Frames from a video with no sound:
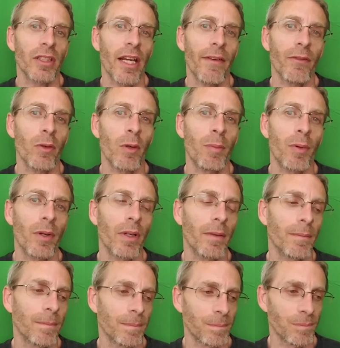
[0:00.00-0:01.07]
to report,
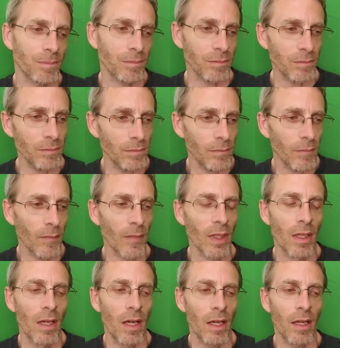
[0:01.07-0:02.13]

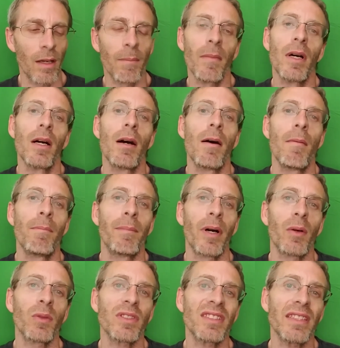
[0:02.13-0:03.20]
but we'll
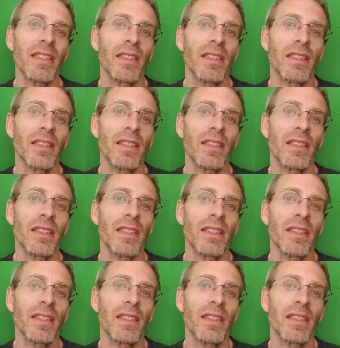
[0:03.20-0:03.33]
see.